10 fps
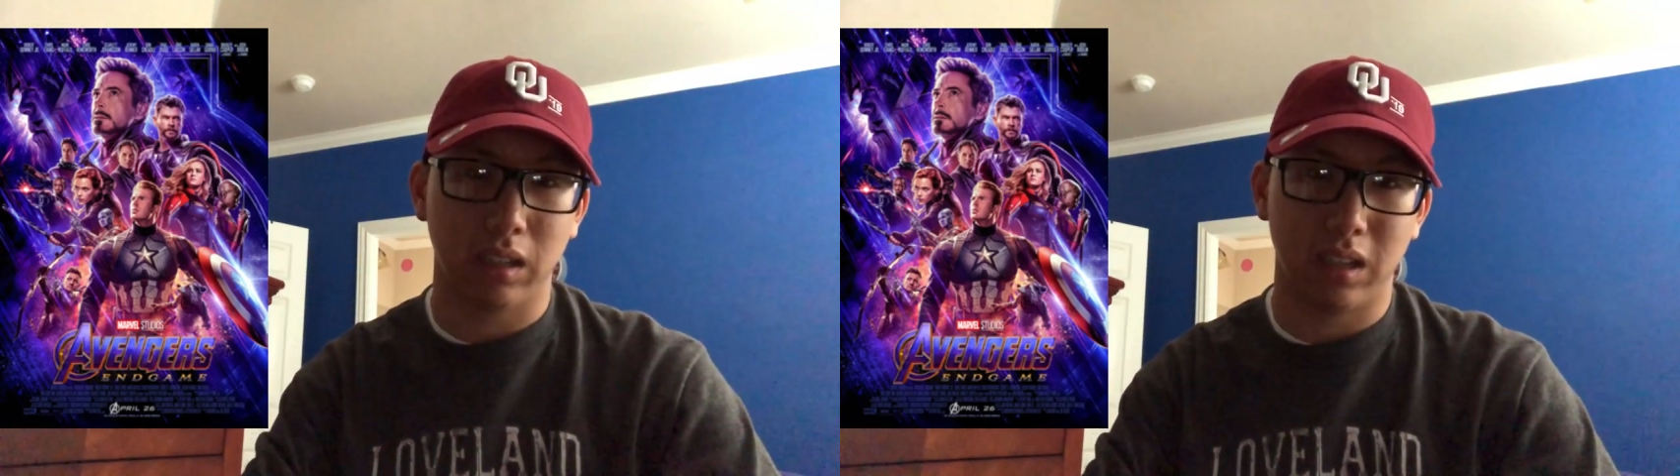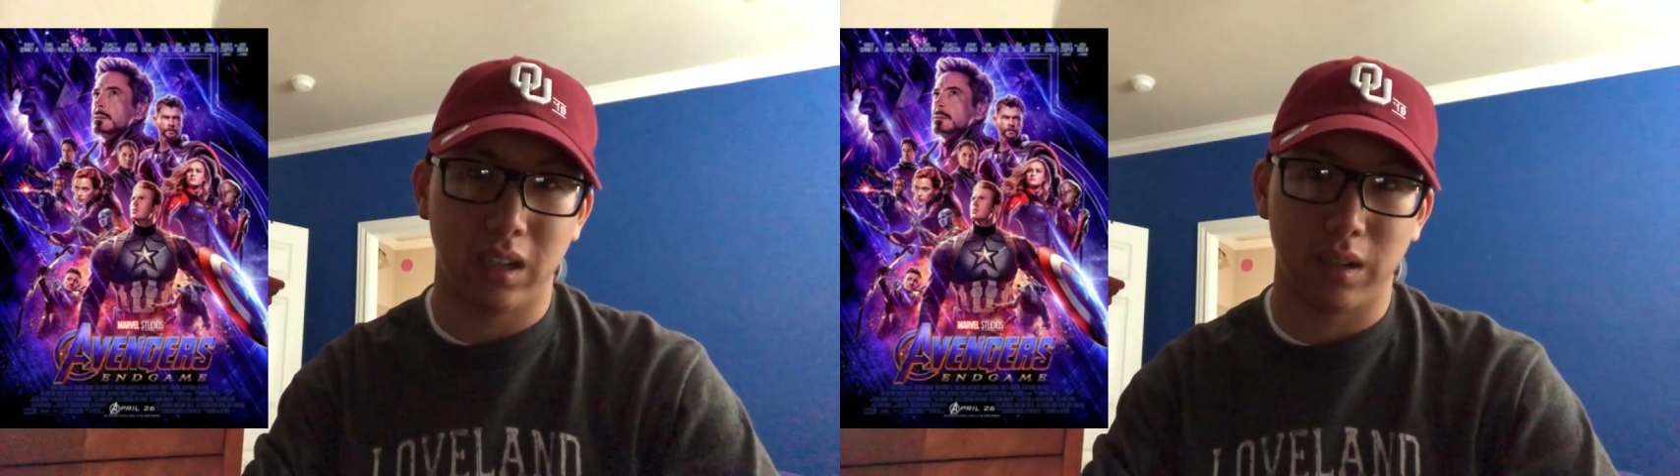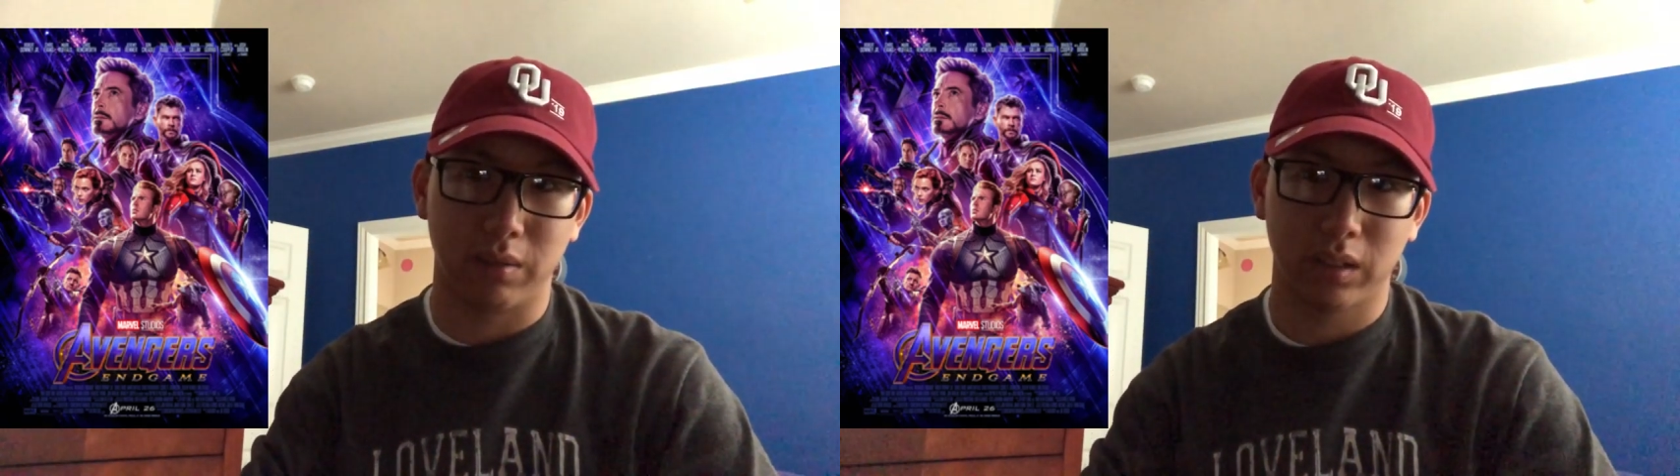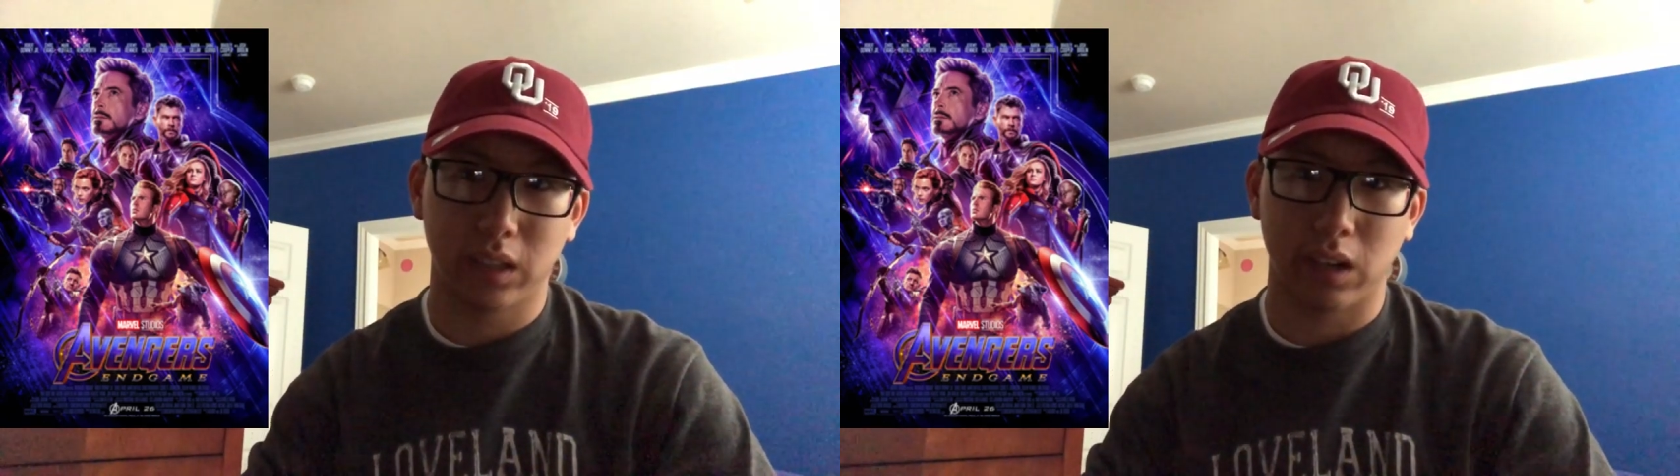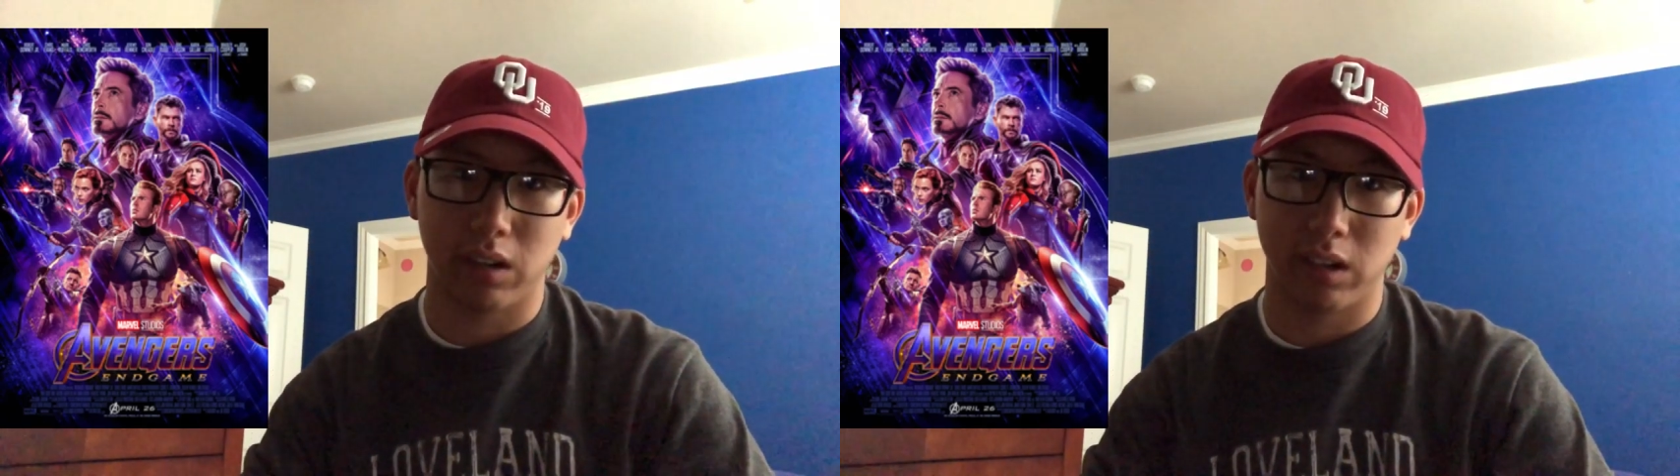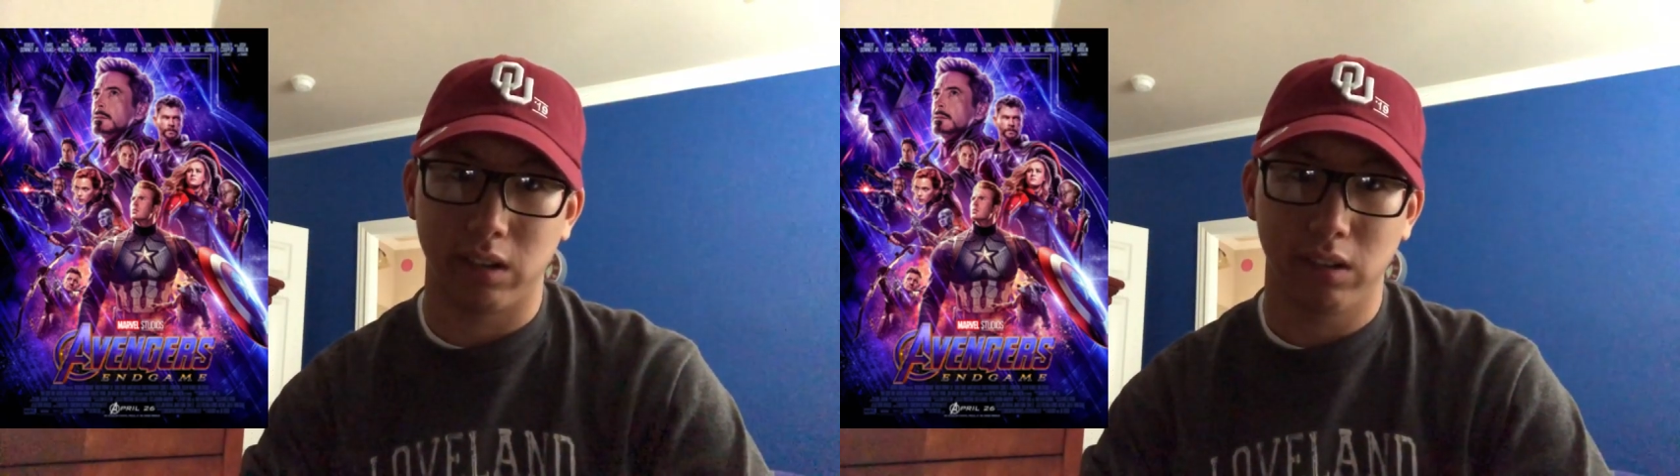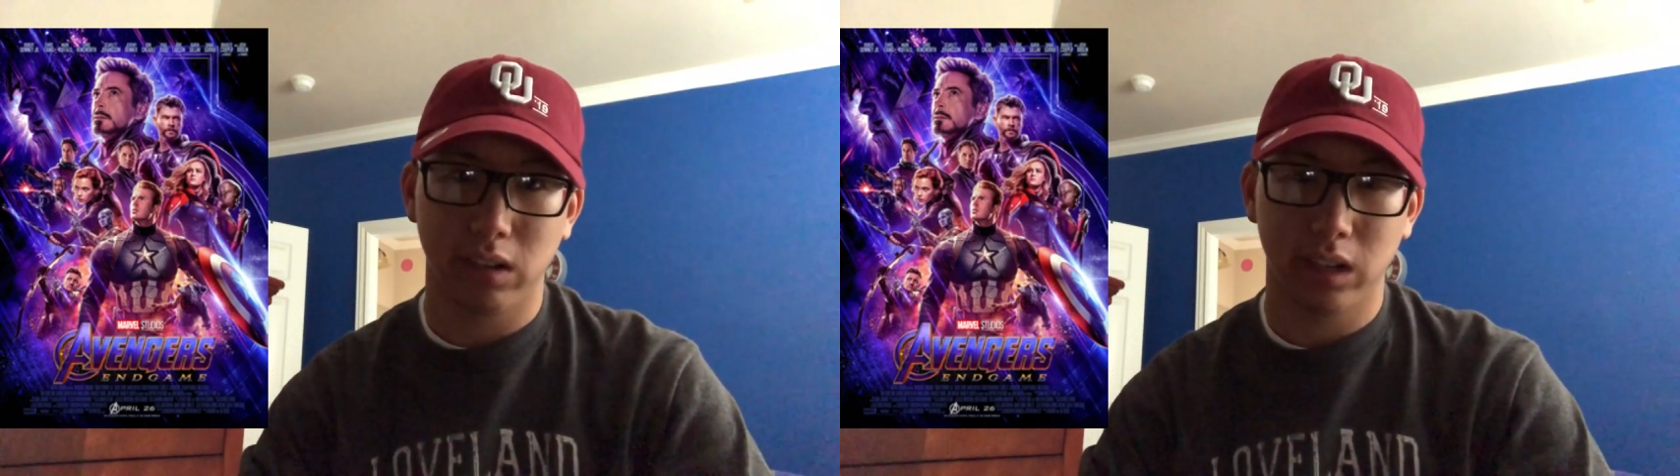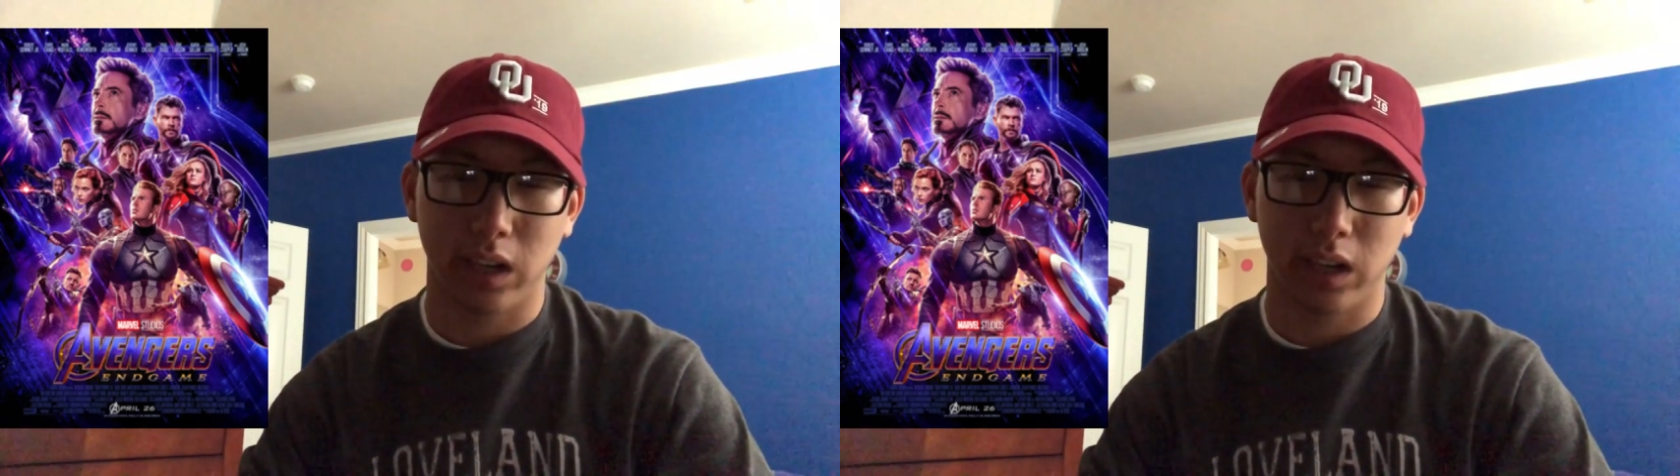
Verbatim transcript: um, Carol